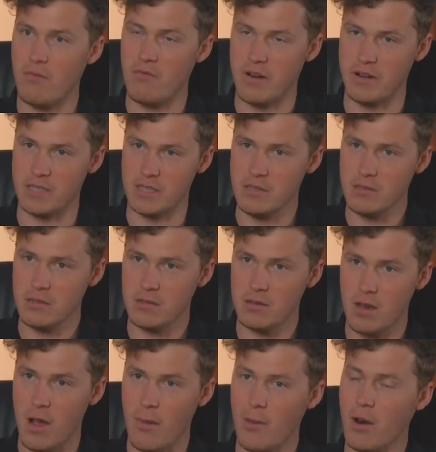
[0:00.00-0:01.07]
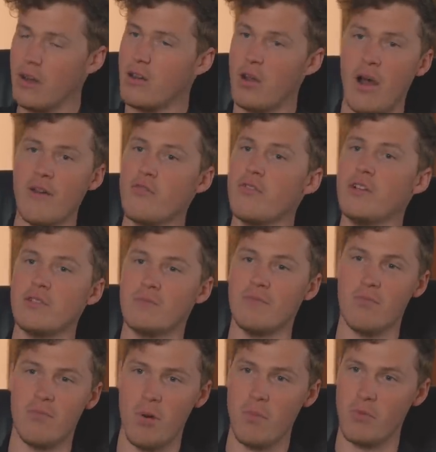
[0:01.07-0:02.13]
Quite reasons. possibly. But I don't have a
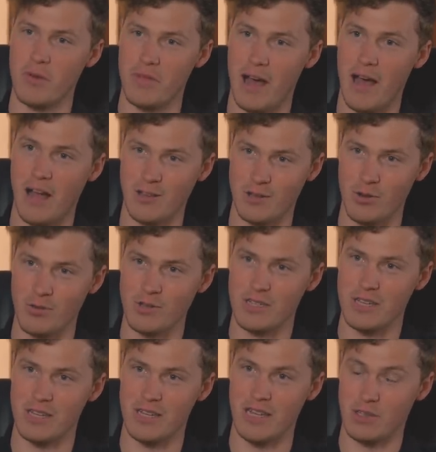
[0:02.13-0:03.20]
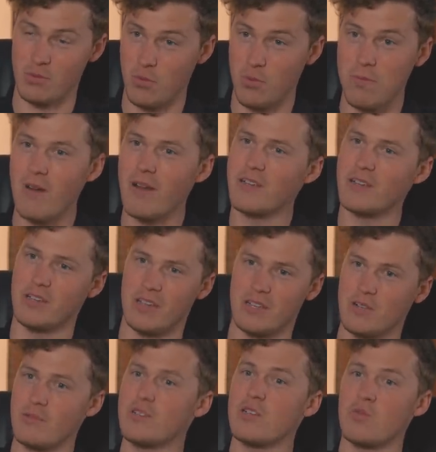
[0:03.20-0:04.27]
reason problem yeah. with that. As Quite long as possibly. It, it's like you said, as
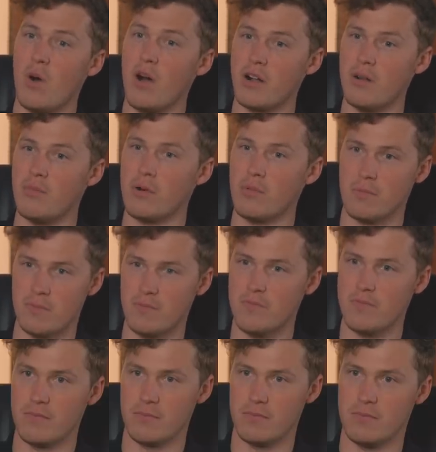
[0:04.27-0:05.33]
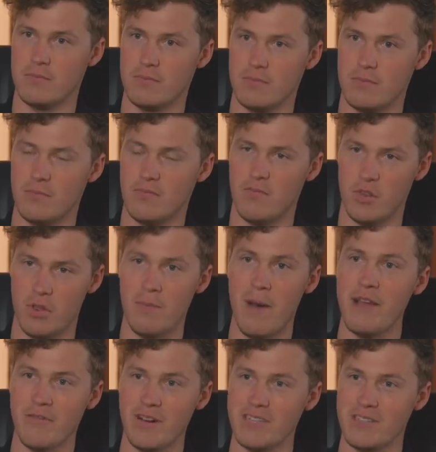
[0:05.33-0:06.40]
long as, as it's workable. workable. and usable for the
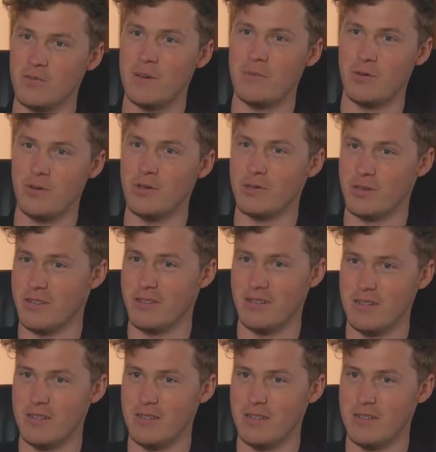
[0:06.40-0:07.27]
main reasons people use it.